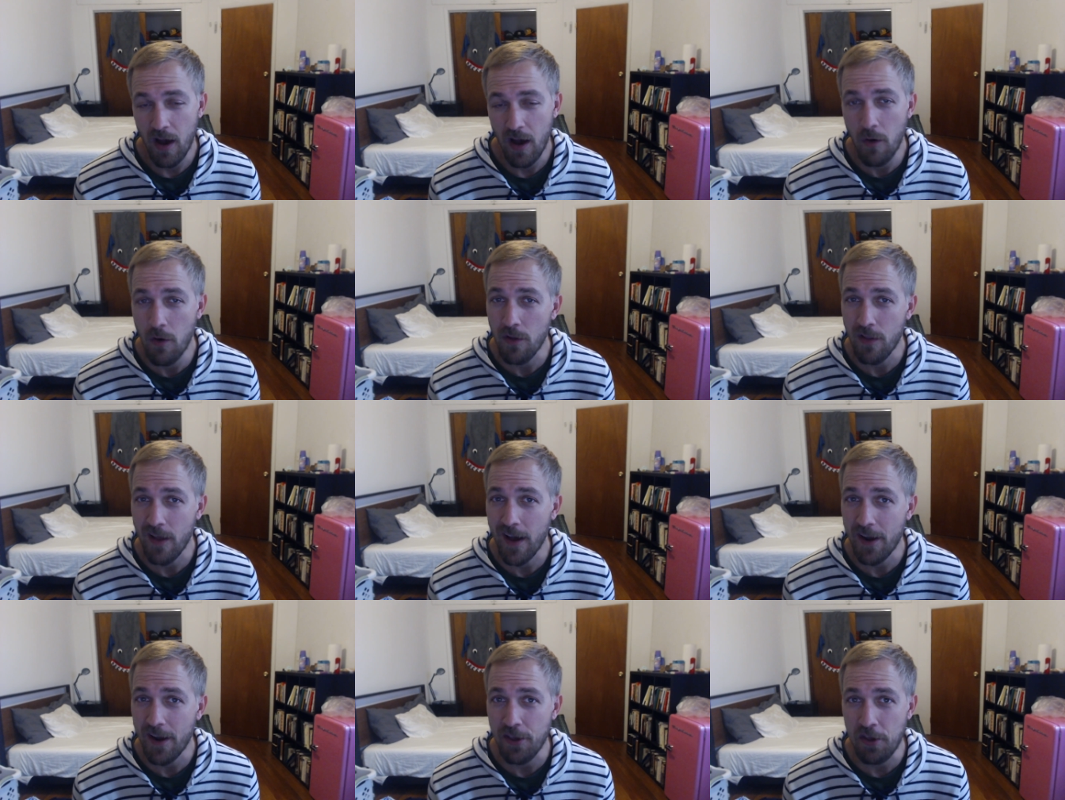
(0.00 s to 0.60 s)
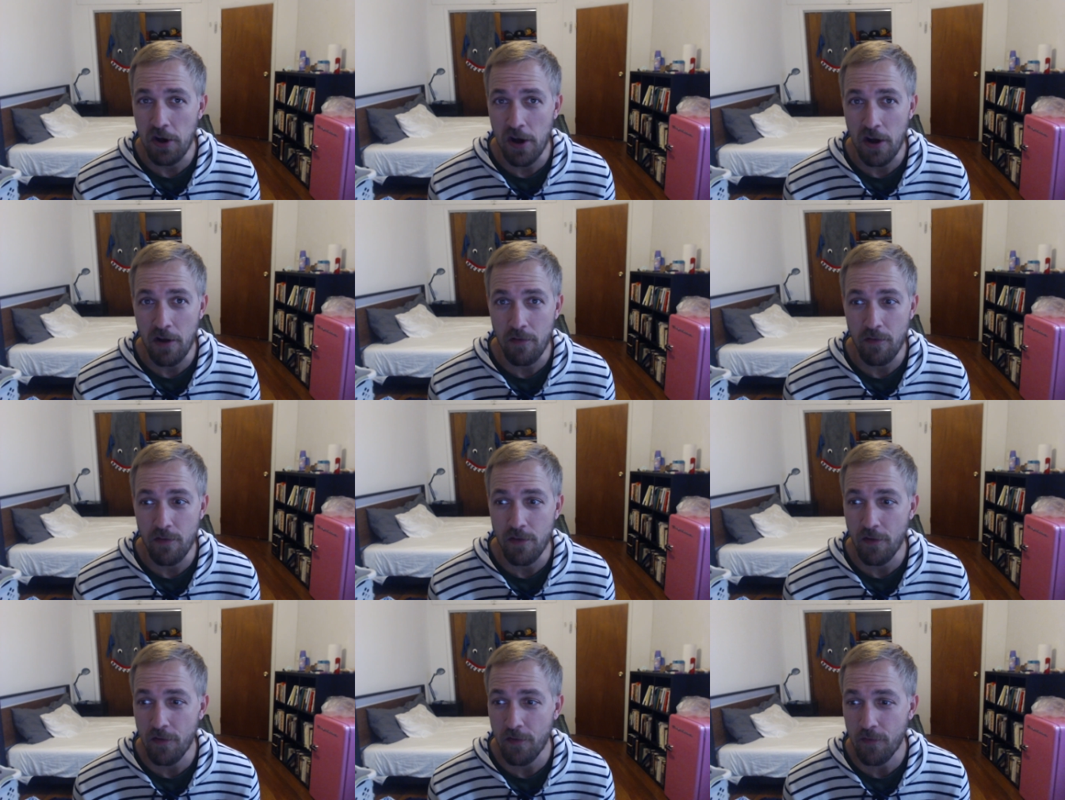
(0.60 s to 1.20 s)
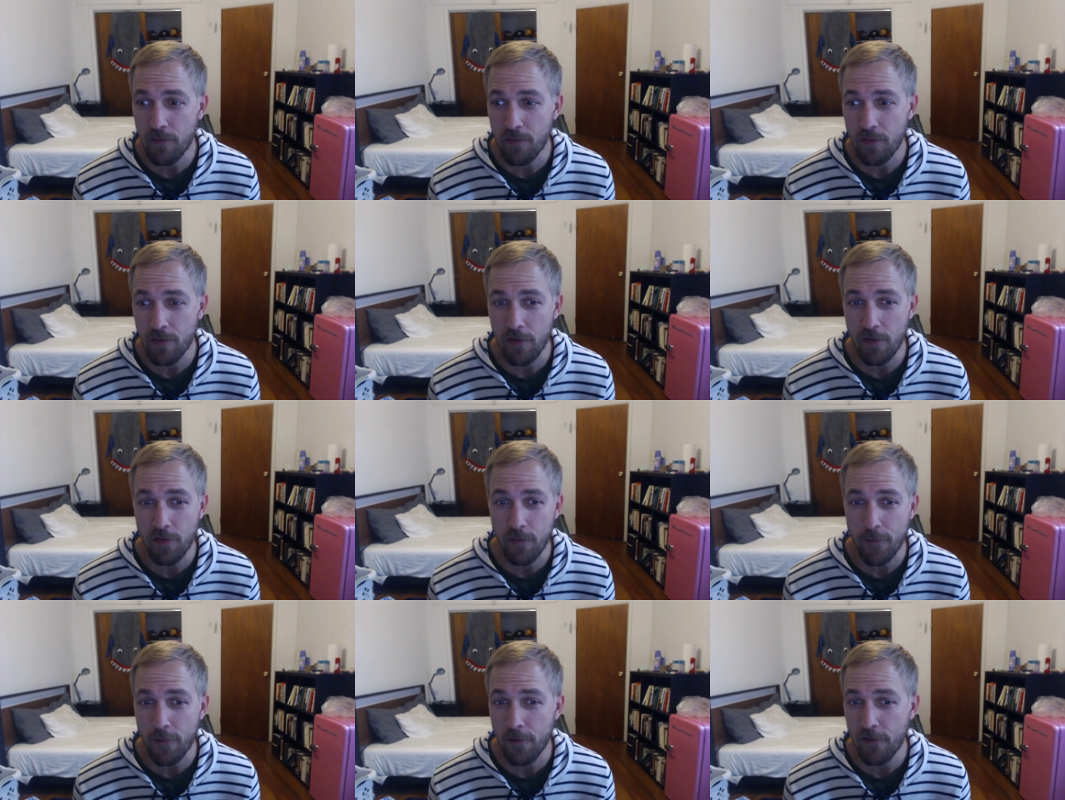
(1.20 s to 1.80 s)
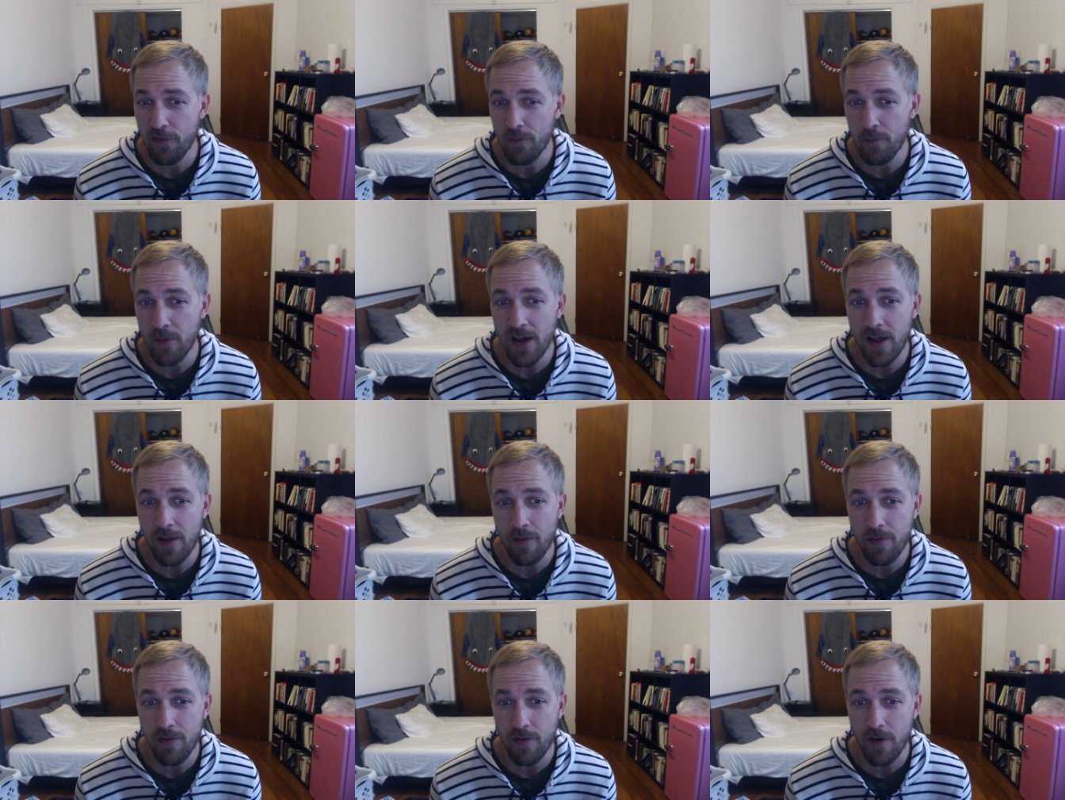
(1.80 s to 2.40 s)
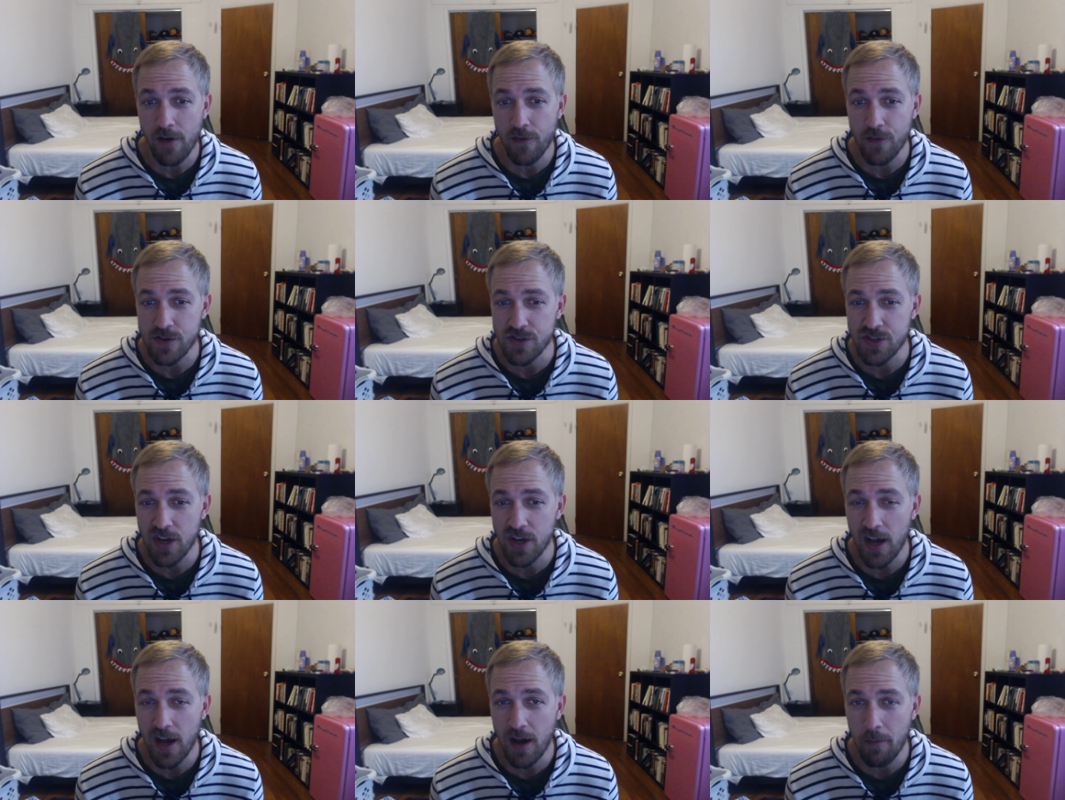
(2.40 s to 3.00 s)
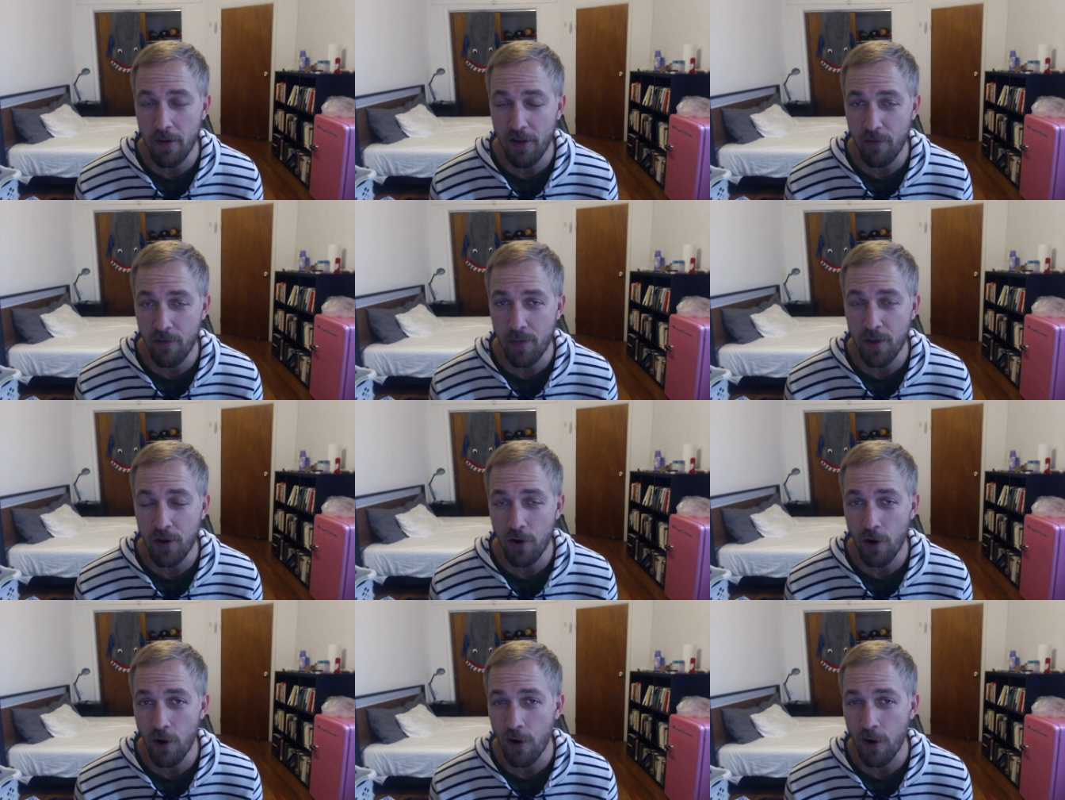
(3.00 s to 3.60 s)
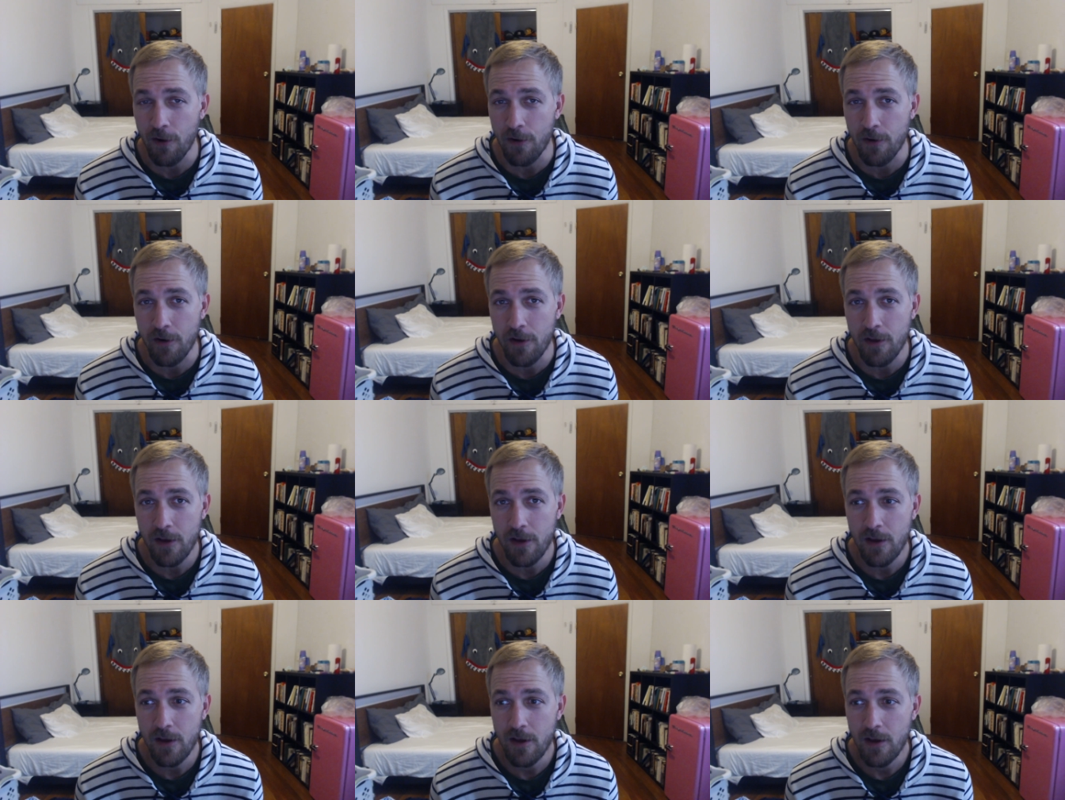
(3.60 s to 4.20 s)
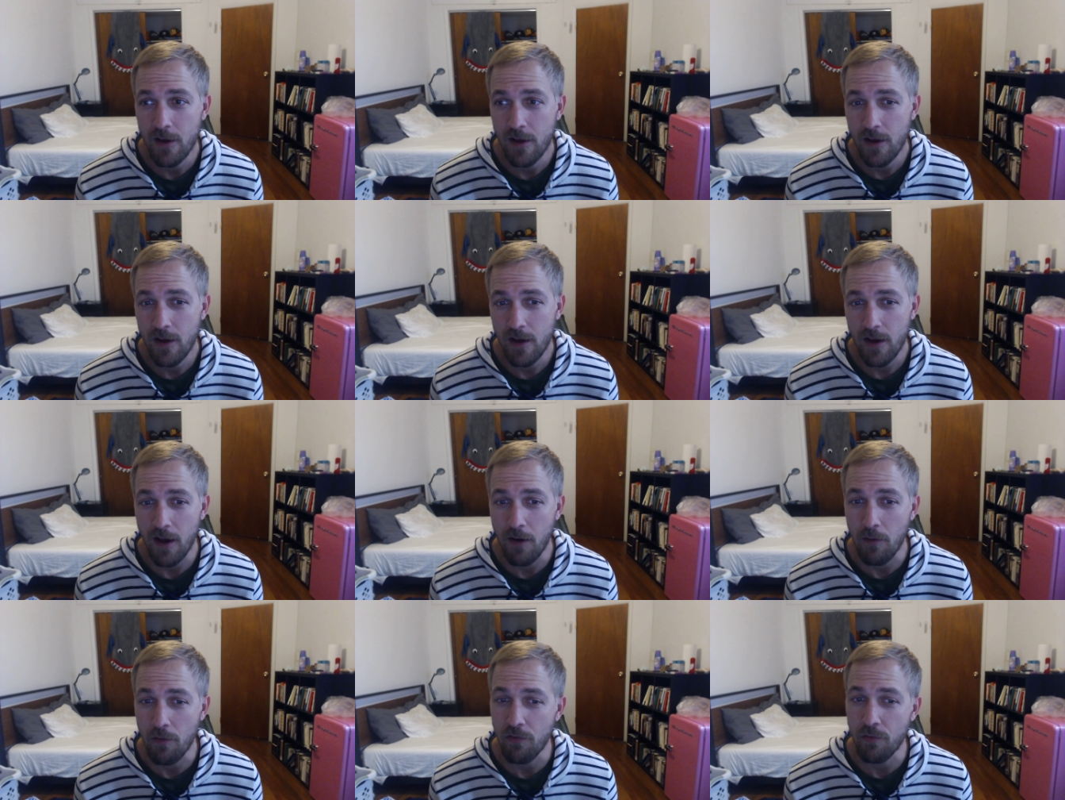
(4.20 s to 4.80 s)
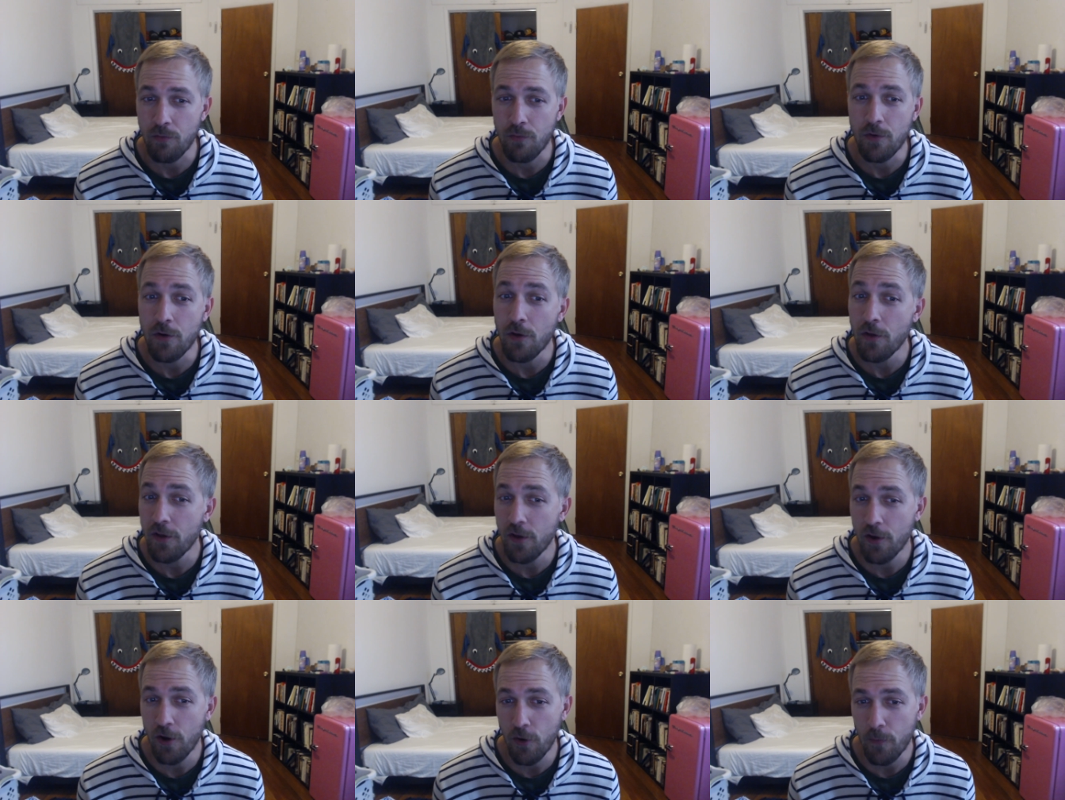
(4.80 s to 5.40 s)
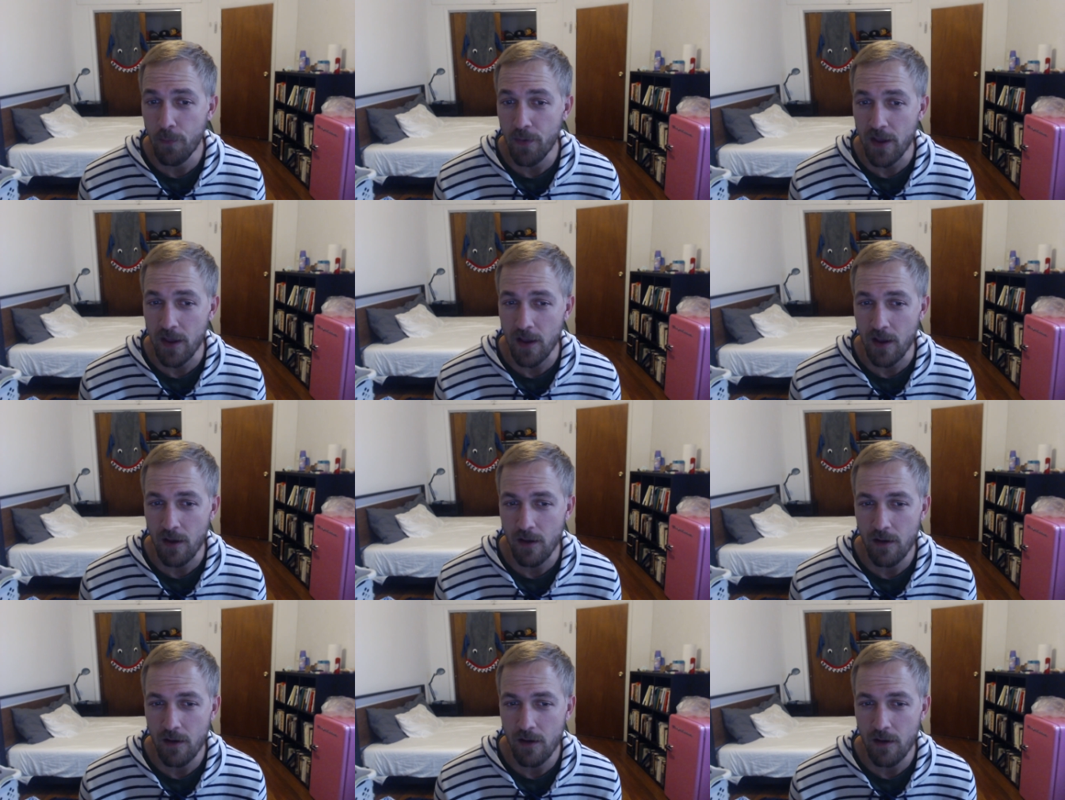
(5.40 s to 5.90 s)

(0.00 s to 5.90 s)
I won't lie to y'all, this first month on the job has been hard. I was really hoping,